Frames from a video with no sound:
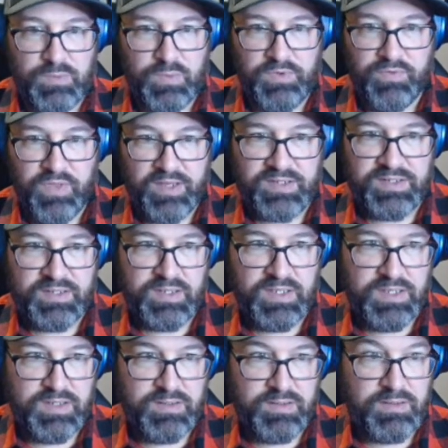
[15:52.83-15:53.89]
reflected
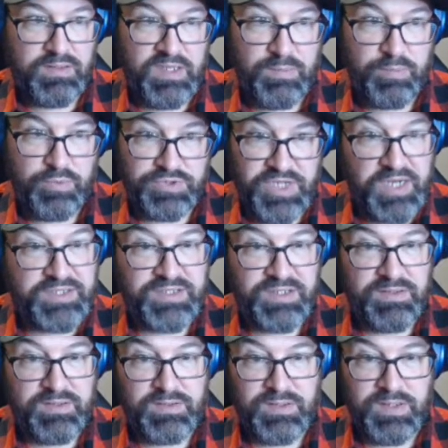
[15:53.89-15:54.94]
in the projection.